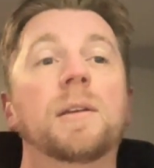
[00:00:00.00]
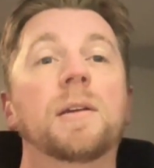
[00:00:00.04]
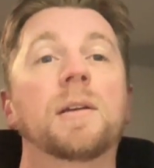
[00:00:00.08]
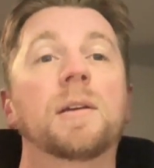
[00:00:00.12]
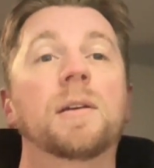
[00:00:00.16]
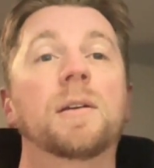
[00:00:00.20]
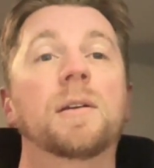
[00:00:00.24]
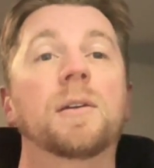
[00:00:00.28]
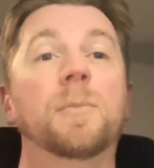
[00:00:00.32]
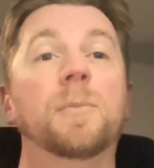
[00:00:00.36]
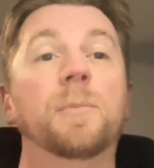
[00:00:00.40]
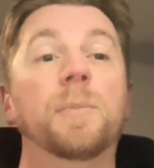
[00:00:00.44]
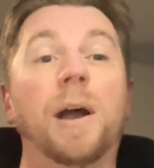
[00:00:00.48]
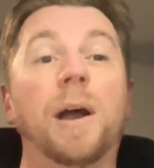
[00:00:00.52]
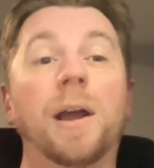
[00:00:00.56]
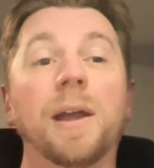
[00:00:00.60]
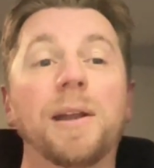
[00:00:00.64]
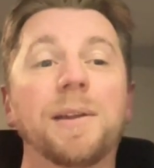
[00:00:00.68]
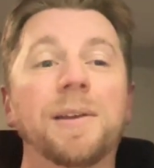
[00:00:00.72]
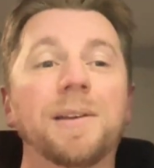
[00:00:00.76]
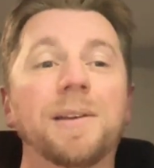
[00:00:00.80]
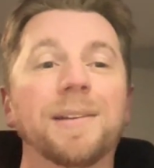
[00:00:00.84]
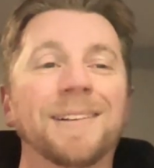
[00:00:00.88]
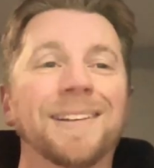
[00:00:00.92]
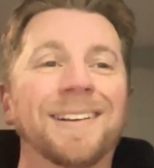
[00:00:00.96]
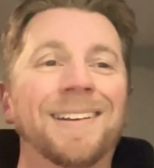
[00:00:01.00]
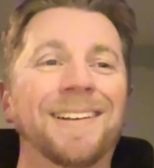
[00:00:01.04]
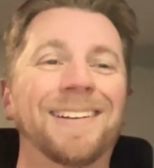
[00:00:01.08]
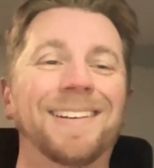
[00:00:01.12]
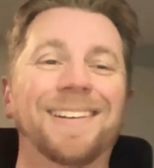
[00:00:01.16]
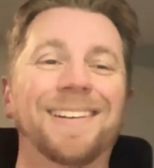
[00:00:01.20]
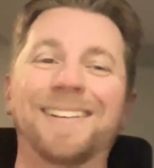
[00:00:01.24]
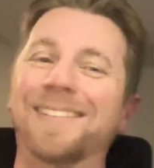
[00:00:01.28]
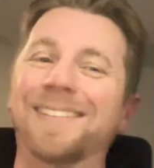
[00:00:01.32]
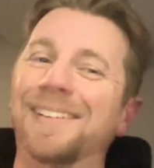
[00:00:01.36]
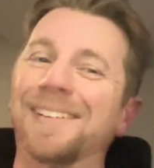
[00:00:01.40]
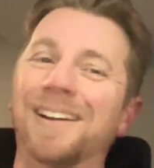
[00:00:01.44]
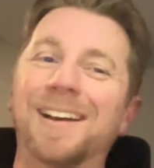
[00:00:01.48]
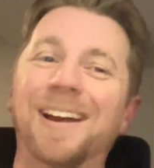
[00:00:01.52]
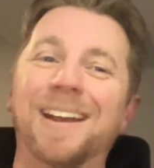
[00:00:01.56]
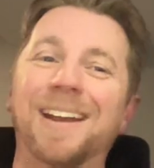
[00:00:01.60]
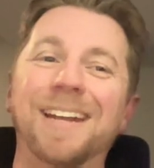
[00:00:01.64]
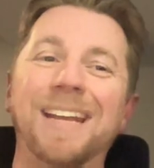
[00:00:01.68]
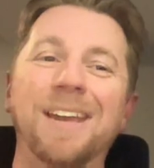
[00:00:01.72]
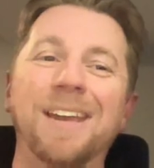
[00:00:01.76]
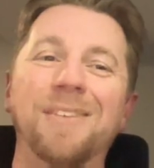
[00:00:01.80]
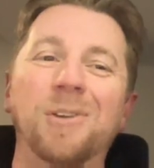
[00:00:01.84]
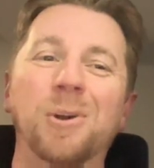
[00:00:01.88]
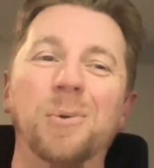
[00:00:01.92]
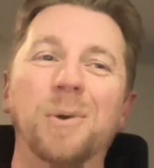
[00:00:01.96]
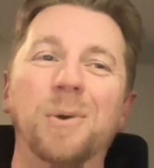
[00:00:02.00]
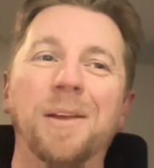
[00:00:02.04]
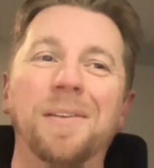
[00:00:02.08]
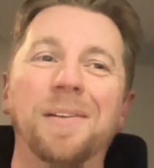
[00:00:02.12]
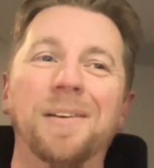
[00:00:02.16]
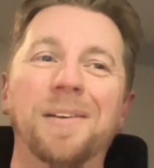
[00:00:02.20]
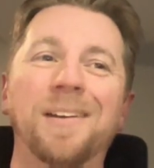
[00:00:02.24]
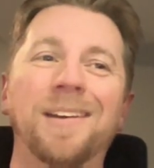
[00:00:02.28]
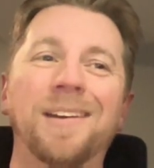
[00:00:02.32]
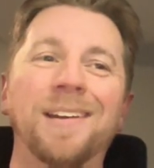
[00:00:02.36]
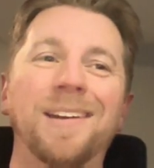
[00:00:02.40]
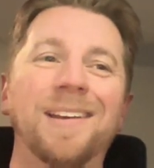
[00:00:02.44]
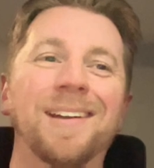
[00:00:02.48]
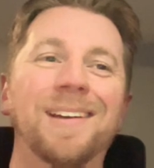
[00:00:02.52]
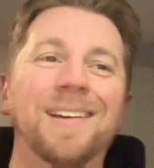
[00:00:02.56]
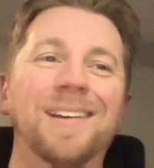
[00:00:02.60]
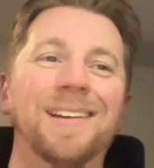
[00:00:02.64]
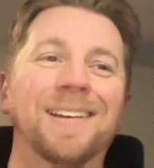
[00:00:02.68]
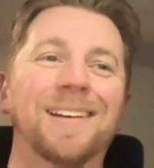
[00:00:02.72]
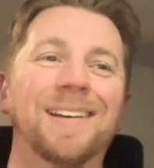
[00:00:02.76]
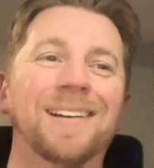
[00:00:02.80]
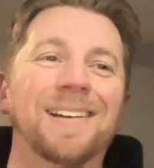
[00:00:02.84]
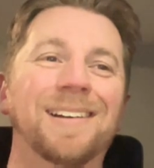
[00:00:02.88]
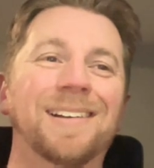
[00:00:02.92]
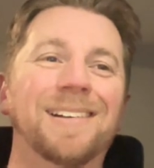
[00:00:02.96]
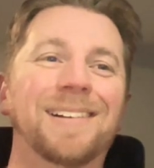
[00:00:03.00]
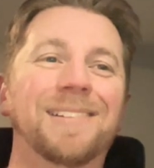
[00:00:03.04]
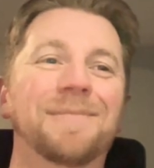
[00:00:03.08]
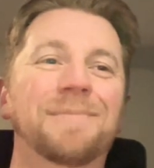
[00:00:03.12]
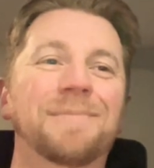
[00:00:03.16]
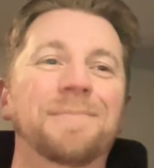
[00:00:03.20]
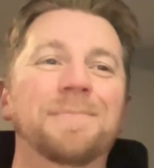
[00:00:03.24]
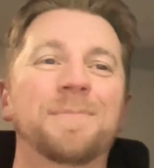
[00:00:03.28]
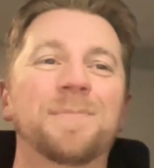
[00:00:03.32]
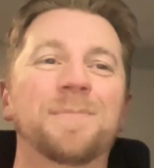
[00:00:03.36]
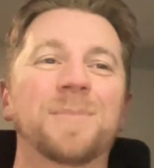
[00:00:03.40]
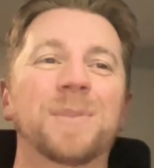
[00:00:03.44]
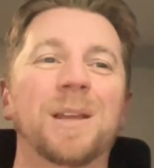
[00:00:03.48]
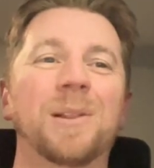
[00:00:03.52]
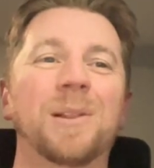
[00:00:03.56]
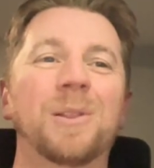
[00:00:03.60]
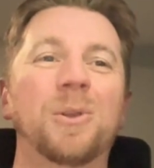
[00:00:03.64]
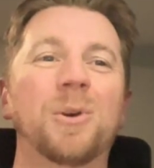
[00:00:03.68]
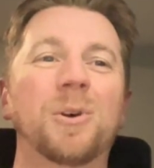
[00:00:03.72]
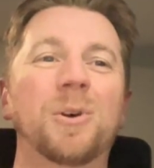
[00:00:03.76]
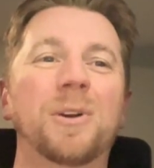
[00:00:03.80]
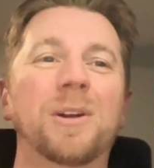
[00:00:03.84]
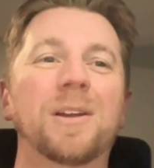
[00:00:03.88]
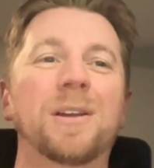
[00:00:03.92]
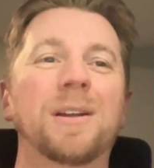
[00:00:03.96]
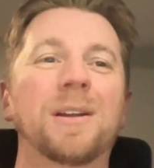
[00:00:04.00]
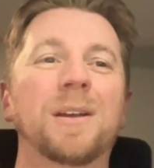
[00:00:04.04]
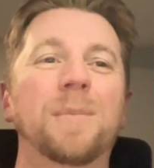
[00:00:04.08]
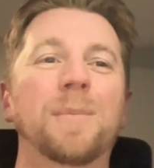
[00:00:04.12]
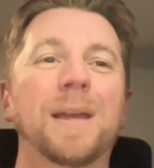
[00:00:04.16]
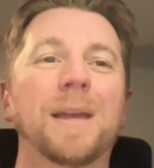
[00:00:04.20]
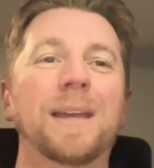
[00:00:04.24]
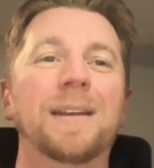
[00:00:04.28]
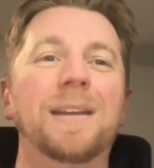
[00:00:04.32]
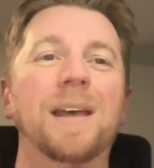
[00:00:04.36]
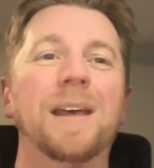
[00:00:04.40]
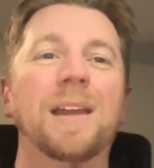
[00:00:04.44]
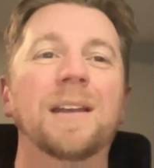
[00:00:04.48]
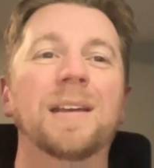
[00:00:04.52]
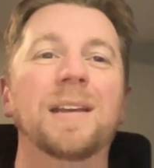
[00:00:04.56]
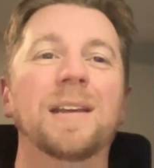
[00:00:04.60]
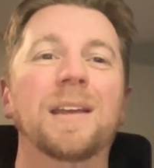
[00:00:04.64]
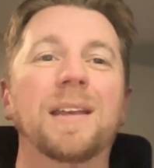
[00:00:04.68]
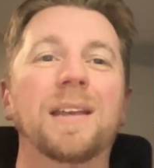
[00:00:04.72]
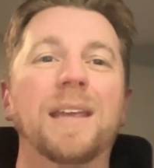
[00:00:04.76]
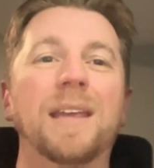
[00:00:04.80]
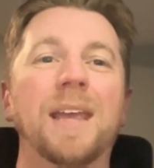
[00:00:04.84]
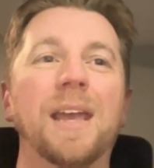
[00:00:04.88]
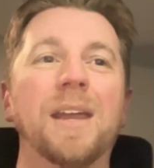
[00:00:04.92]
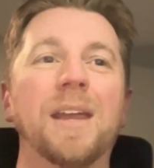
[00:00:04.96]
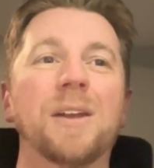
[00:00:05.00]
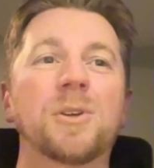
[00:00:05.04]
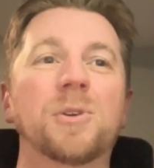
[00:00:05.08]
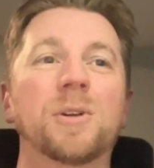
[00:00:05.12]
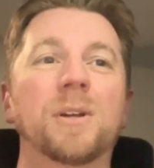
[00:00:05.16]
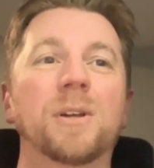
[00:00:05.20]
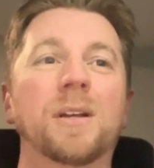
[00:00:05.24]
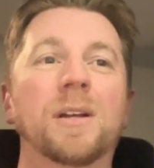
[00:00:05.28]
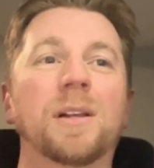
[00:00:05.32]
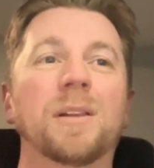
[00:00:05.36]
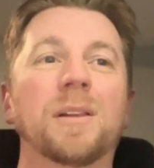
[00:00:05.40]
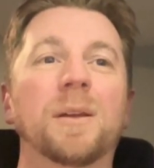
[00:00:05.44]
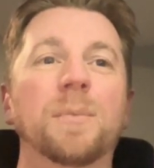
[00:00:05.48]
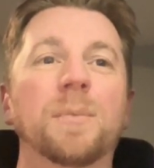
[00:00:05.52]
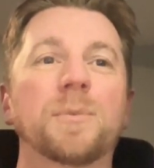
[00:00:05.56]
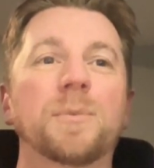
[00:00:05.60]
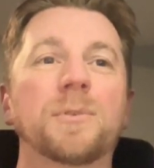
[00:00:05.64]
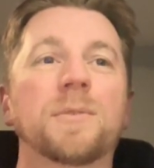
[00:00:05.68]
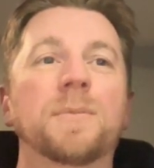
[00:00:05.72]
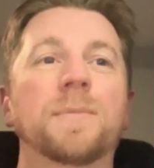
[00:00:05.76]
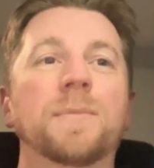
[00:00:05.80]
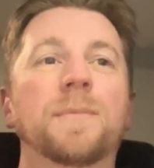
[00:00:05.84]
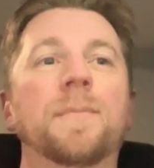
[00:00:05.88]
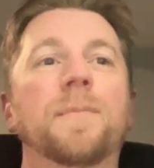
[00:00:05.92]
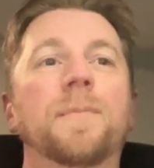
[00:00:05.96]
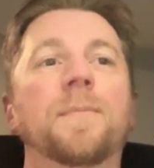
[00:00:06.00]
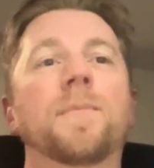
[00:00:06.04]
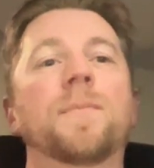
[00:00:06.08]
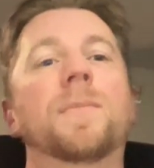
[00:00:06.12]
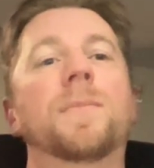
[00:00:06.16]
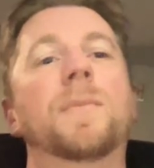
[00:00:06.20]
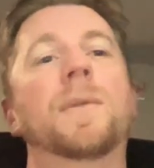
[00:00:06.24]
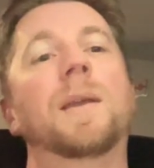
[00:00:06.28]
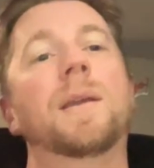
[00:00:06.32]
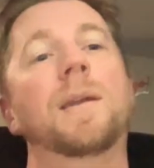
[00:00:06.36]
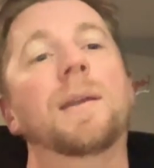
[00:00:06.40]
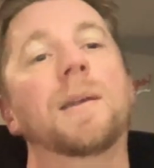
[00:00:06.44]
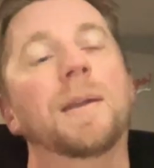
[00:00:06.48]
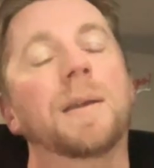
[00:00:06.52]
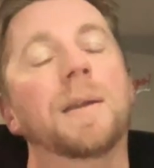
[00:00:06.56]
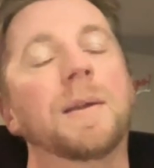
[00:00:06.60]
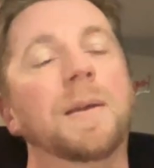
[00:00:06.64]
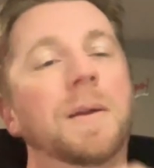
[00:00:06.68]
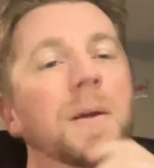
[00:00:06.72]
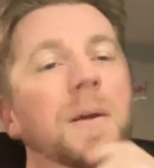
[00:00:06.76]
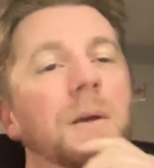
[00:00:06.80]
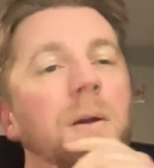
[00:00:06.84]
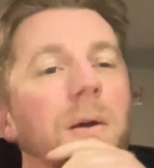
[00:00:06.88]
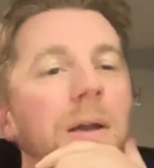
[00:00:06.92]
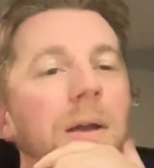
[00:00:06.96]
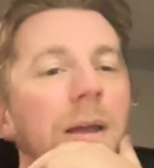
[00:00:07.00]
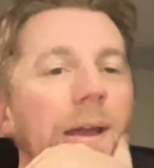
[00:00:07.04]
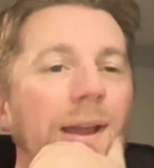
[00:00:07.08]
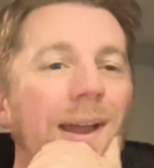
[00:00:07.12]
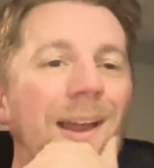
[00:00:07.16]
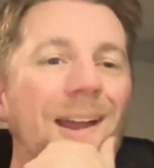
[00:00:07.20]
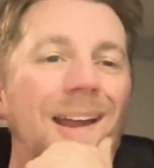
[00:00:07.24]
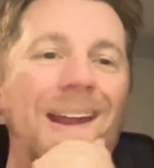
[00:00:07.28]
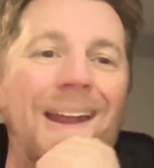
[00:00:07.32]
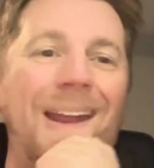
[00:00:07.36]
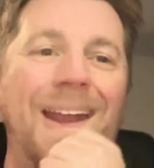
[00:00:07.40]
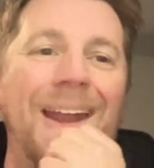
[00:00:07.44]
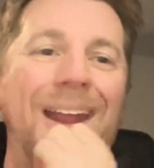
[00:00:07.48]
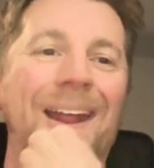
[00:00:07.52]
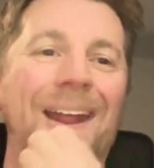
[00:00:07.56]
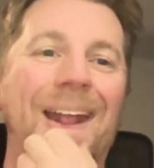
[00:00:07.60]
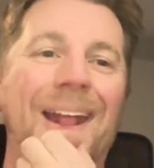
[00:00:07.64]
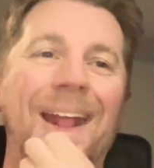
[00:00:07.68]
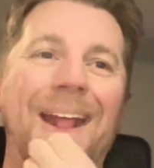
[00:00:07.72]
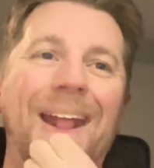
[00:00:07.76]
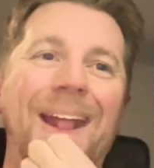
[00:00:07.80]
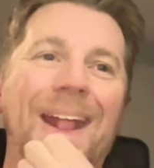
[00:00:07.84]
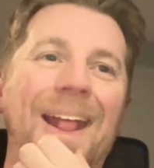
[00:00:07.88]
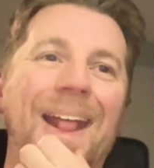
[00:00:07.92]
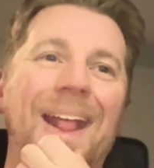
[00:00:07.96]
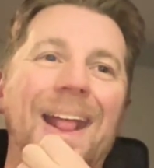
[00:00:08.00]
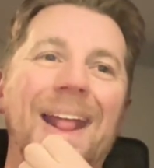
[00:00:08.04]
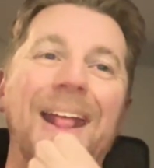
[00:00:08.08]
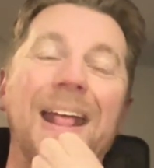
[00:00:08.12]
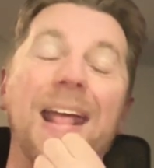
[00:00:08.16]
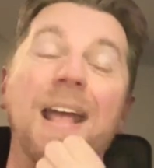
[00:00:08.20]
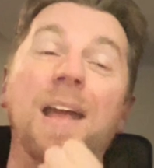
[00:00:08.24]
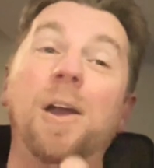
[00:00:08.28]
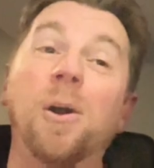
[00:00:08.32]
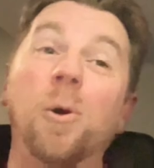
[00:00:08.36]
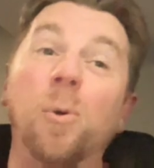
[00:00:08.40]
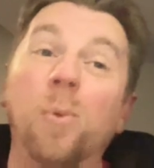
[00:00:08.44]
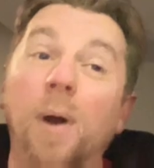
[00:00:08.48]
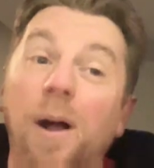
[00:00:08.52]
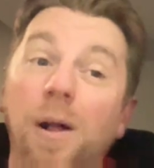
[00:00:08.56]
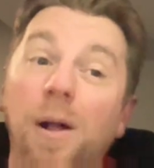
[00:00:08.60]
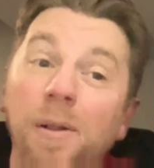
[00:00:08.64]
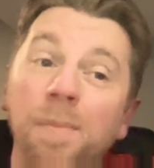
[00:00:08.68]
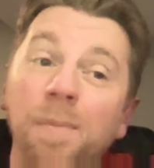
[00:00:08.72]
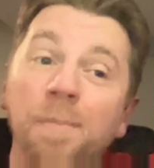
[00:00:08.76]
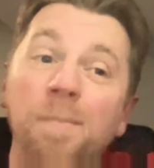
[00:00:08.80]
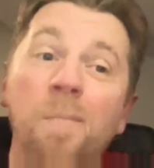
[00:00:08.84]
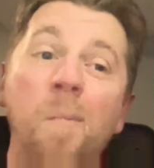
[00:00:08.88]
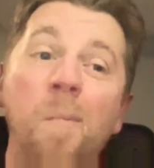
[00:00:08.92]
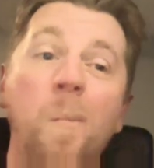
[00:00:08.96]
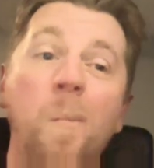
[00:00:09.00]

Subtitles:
or pied. I kind of gave it away there. Look, magnetic, gander, and glimpse. Okay. Well,